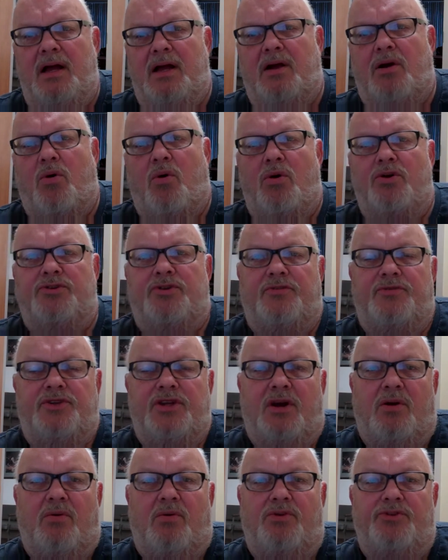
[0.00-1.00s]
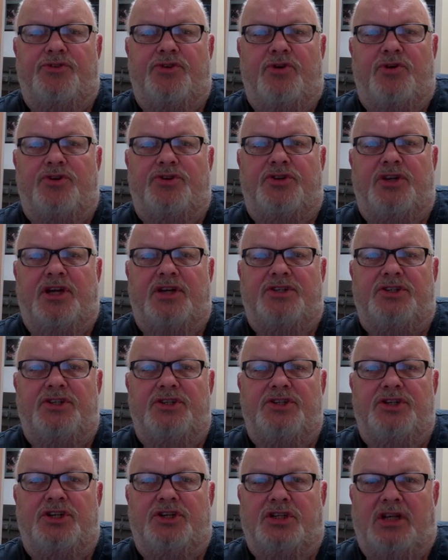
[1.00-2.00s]
courts of general
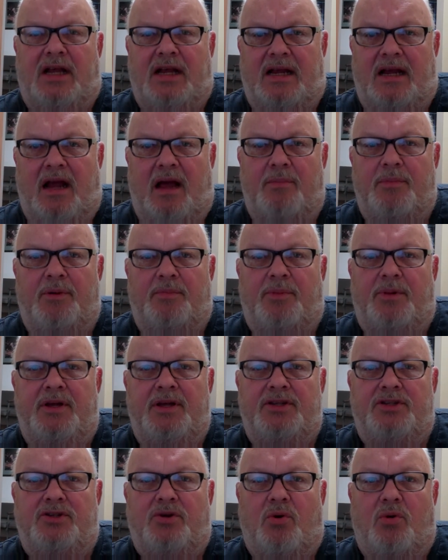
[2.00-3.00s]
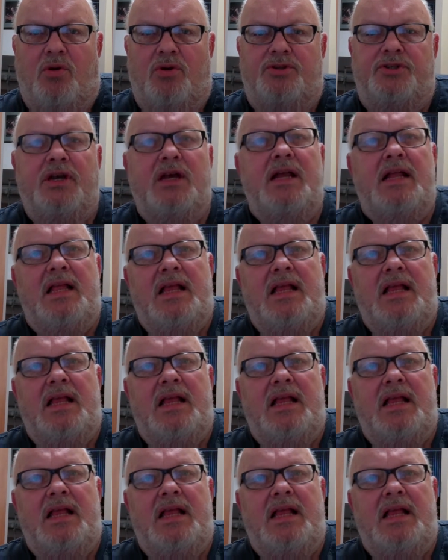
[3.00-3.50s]
jurisdiction, just like common pleas courts.